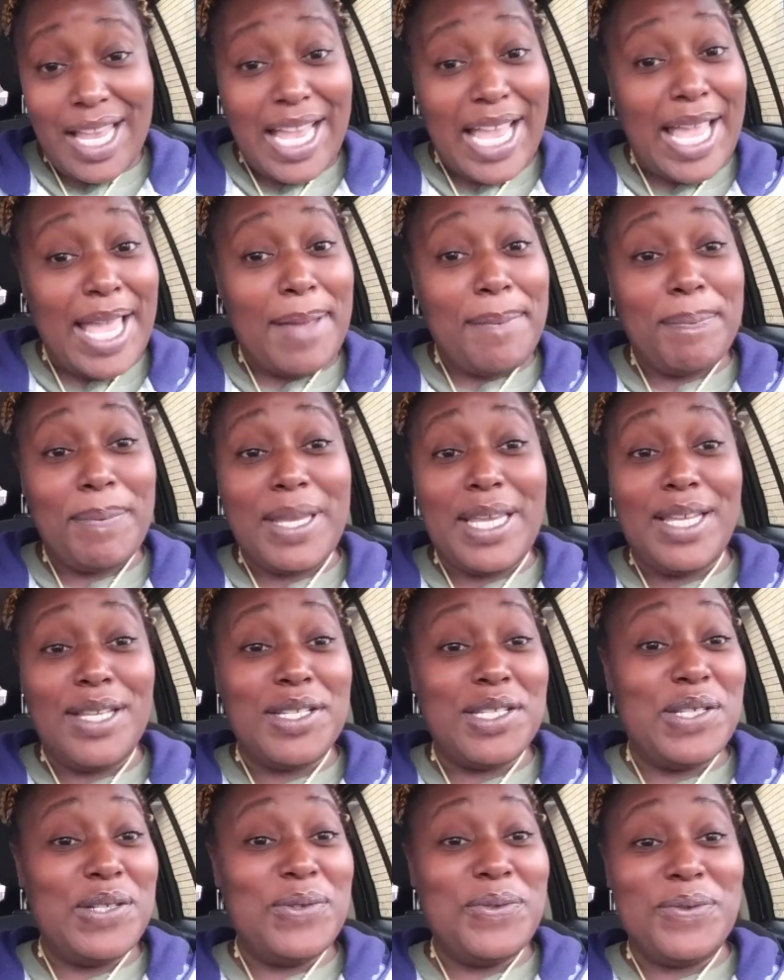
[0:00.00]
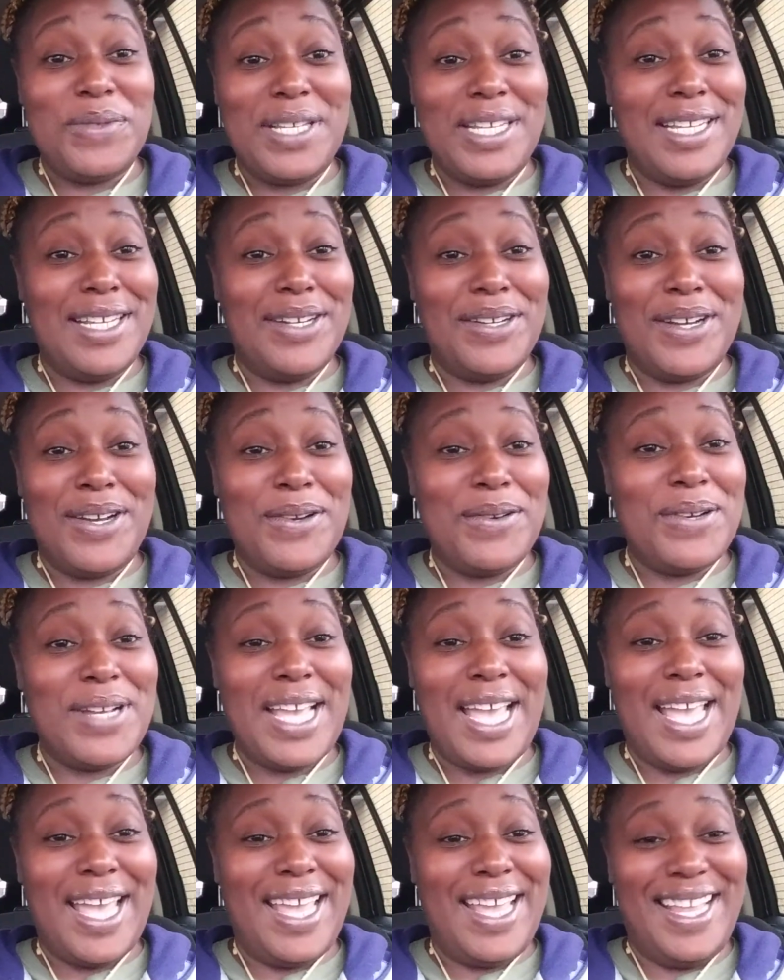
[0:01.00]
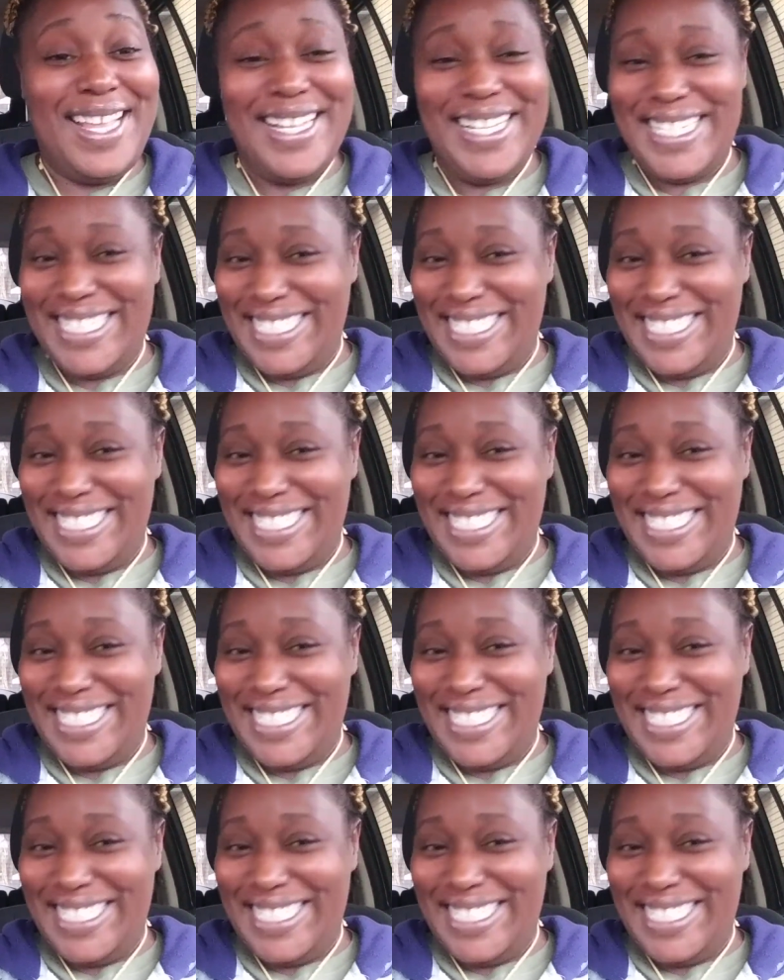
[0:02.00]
Happy New Year, okay?